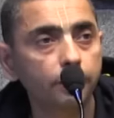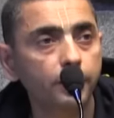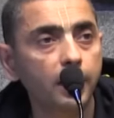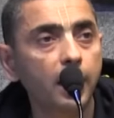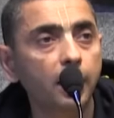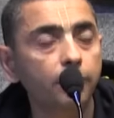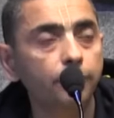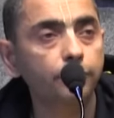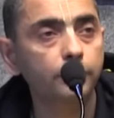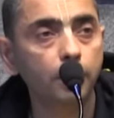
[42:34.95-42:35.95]
We have
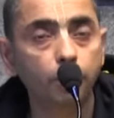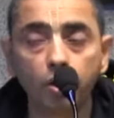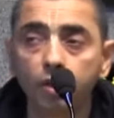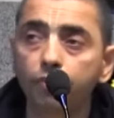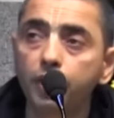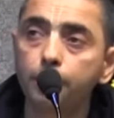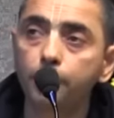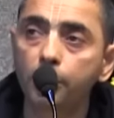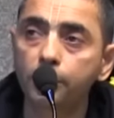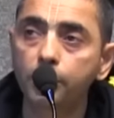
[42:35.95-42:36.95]
a bona fide
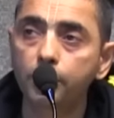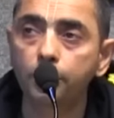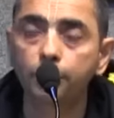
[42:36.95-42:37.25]
process.